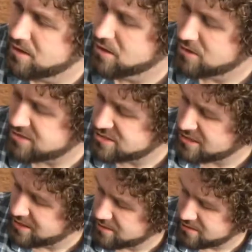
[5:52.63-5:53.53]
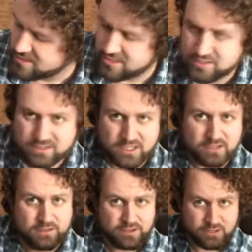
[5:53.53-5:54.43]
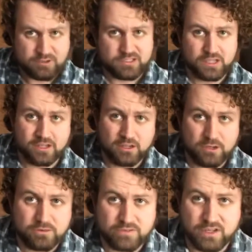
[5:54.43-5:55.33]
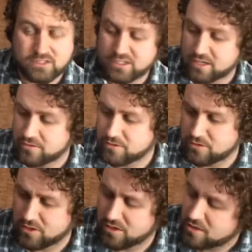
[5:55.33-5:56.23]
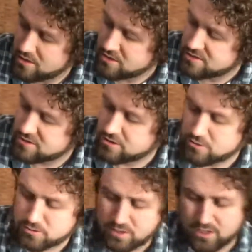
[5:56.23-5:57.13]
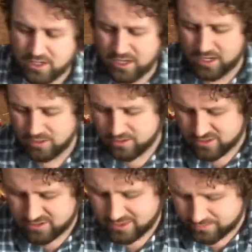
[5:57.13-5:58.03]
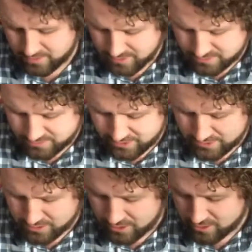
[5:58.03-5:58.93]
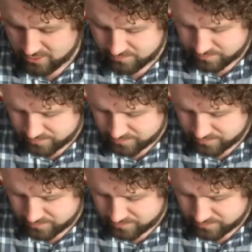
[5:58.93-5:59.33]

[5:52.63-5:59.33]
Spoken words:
Looks like this is another standalone fantasy novel. So yeah, it doesn't seem like it's very long.